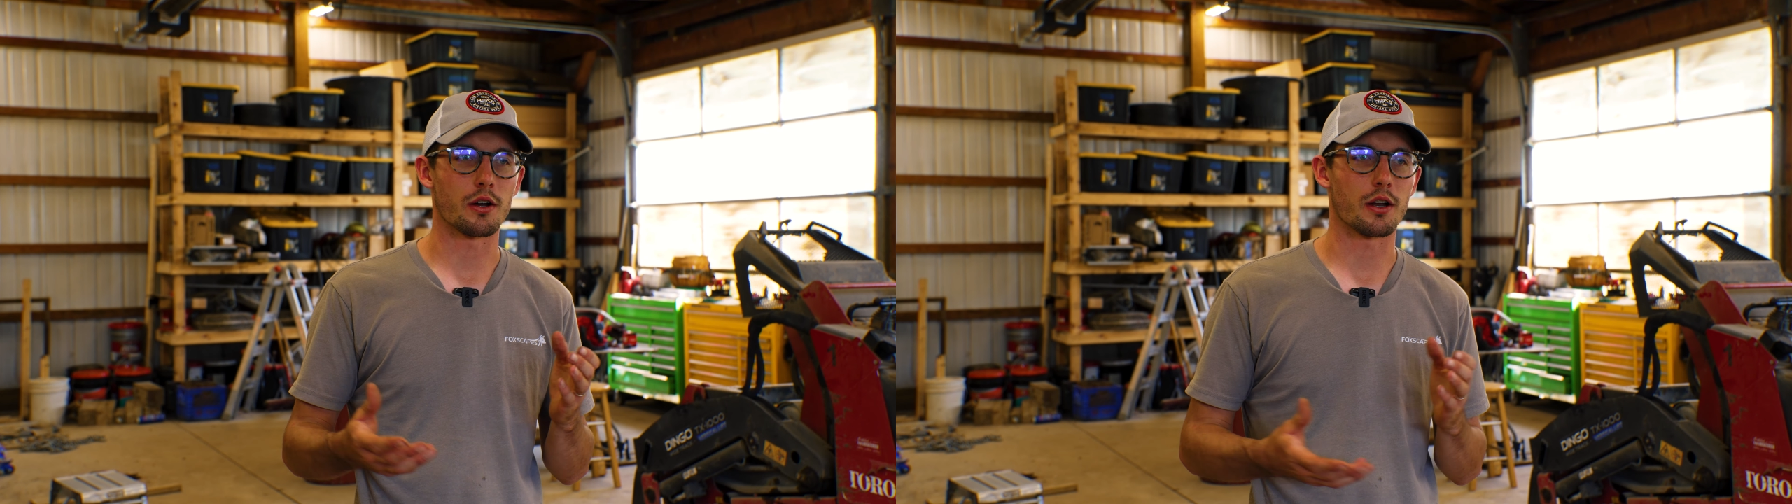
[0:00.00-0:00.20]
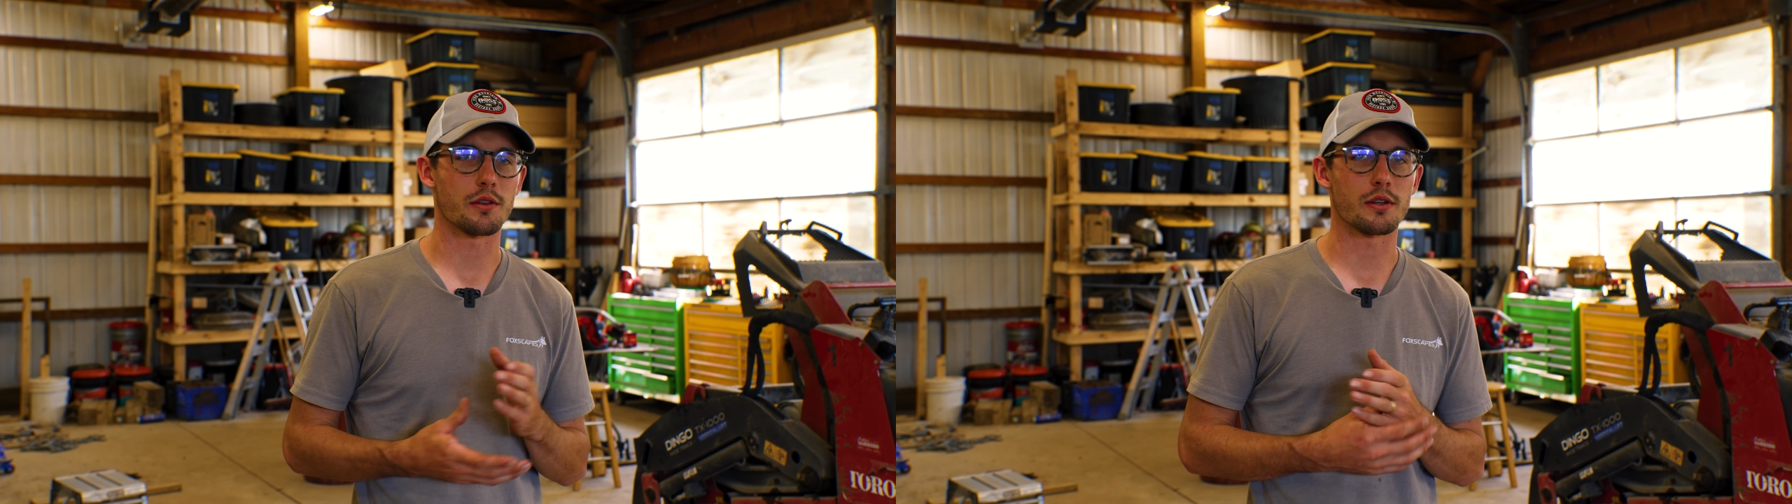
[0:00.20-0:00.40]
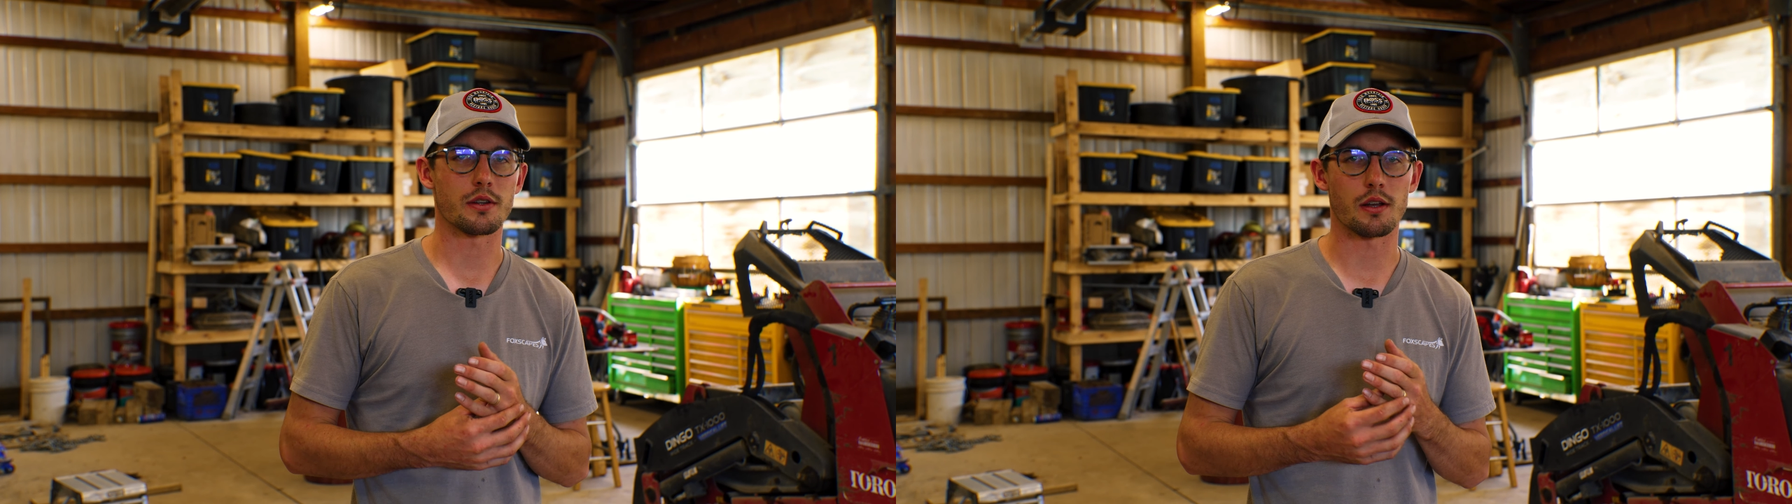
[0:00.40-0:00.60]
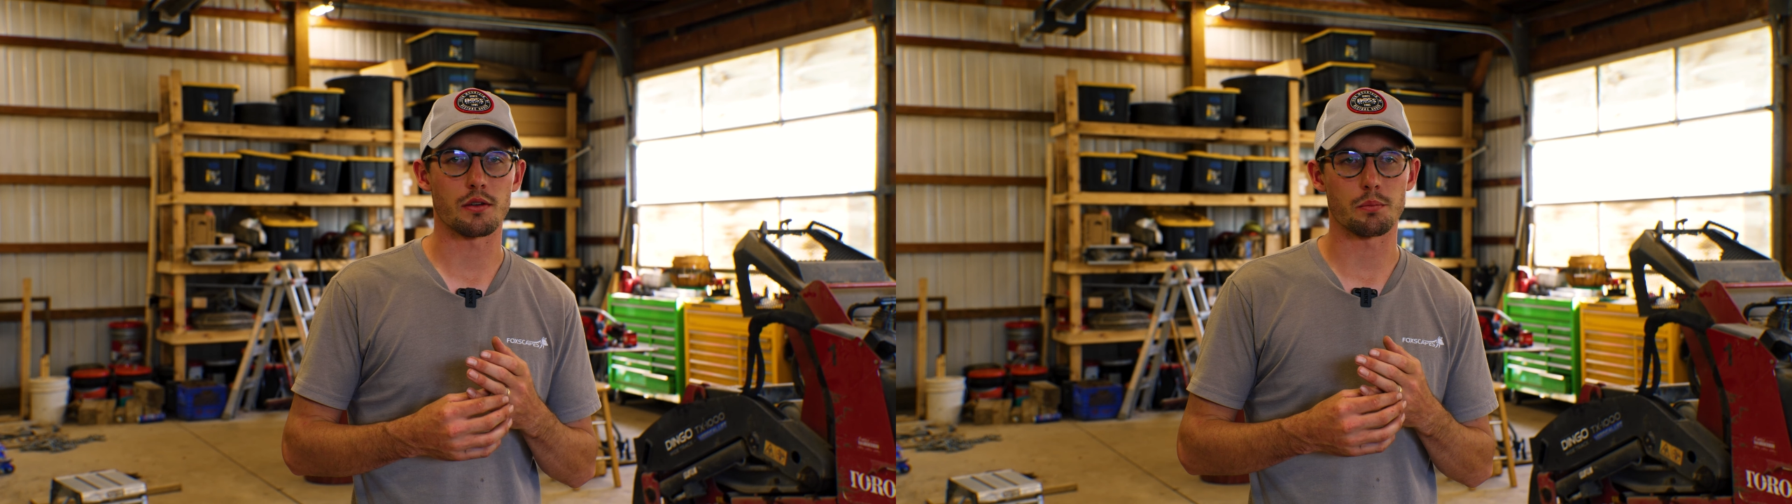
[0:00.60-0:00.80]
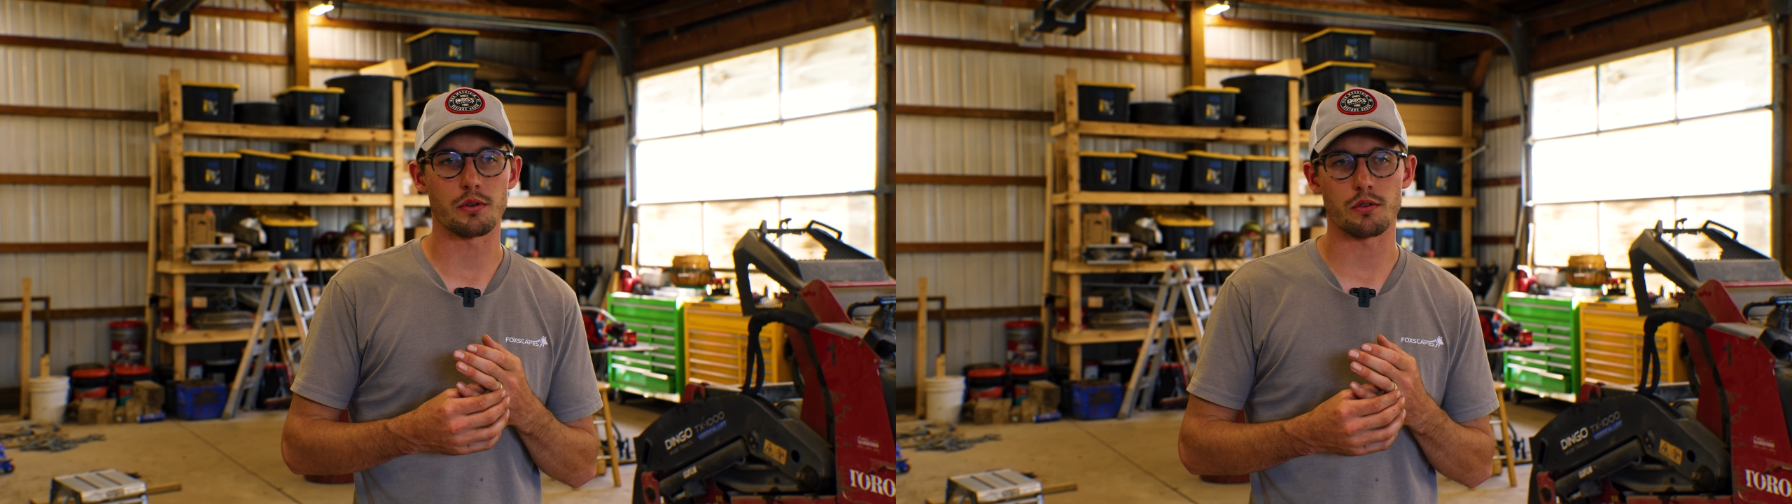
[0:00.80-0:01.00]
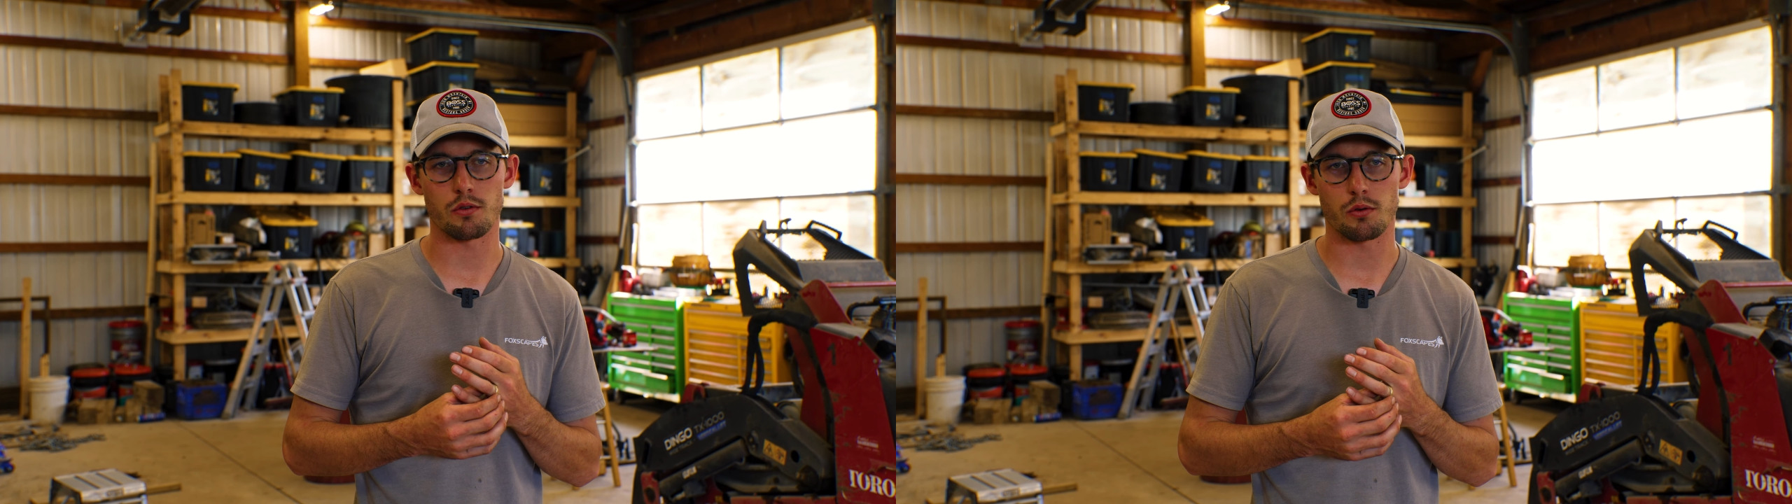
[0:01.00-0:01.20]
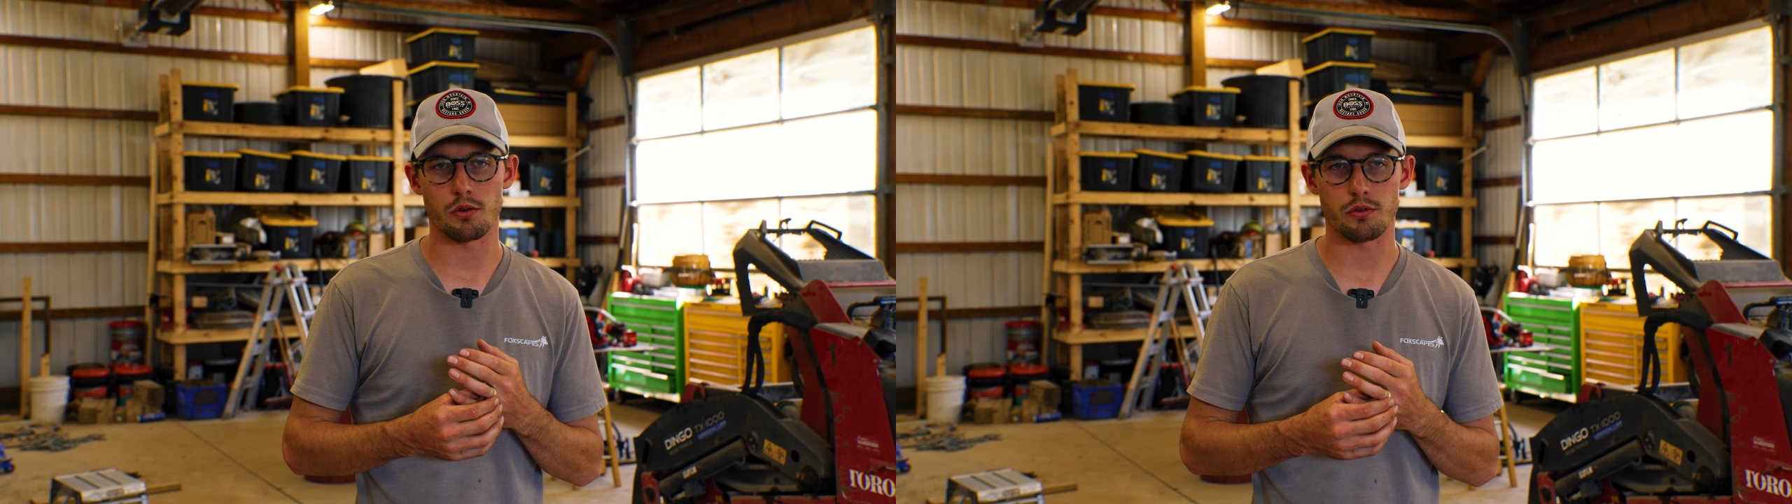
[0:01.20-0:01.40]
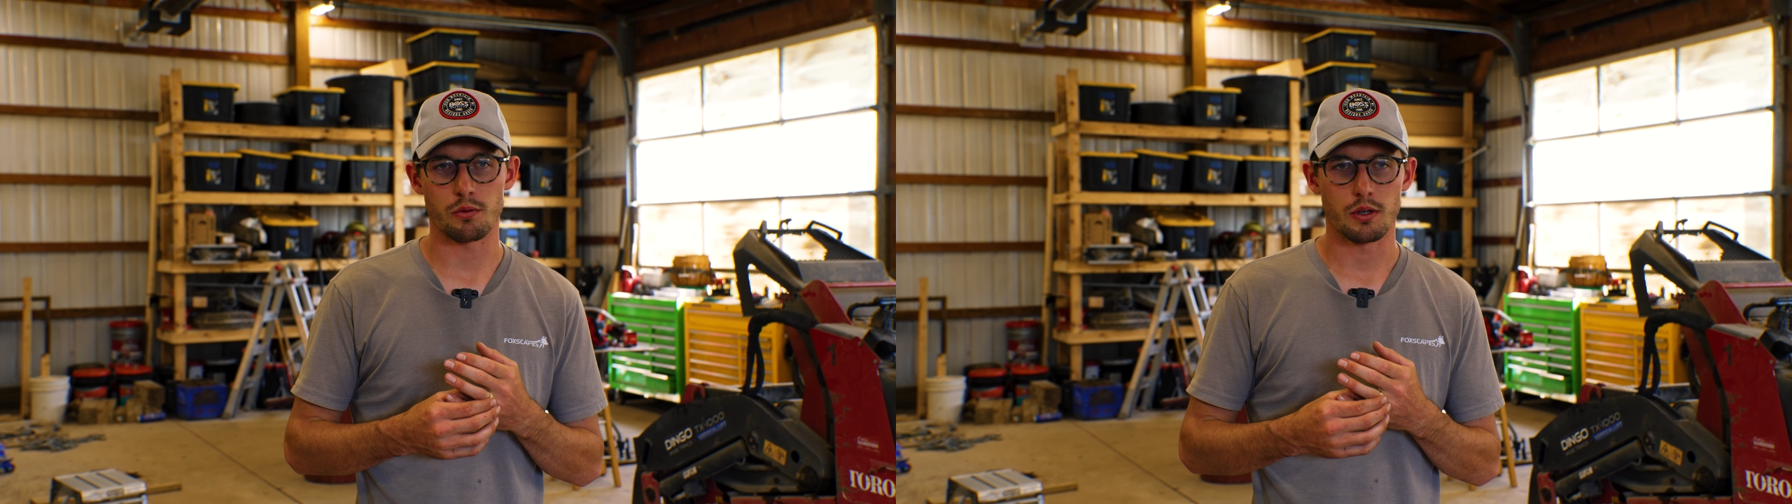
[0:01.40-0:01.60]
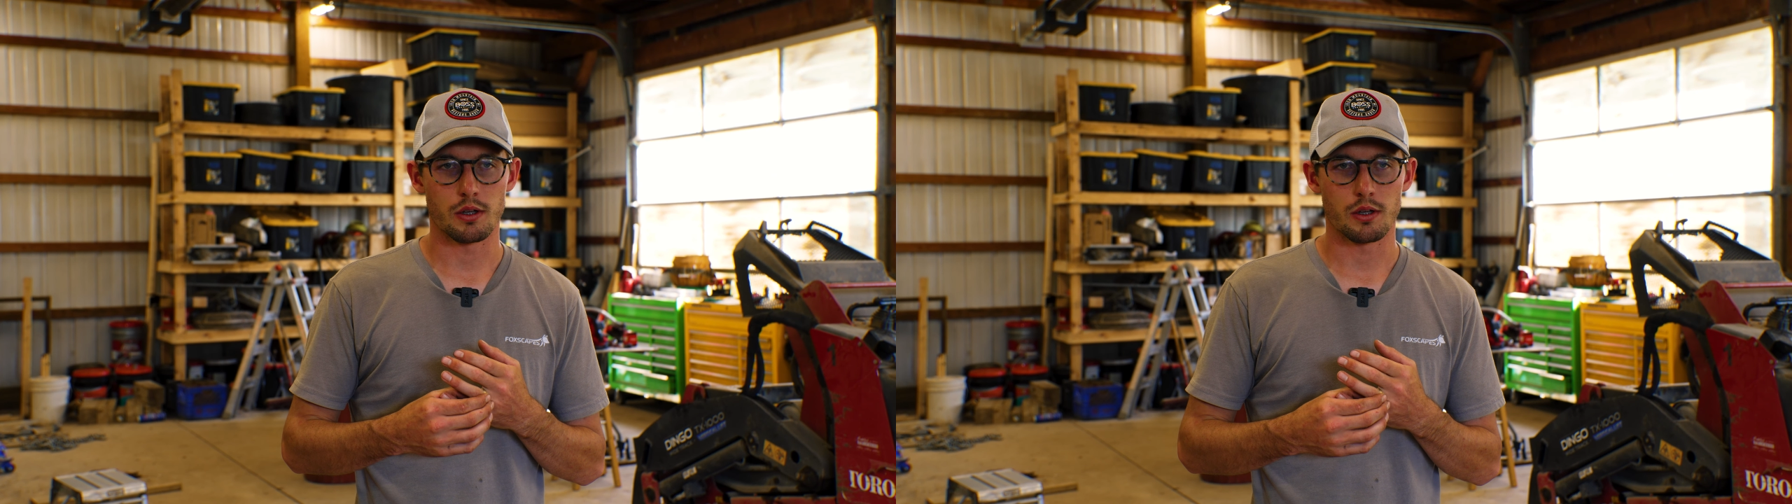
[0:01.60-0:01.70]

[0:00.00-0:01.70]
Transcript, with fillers: and I think that as business owners,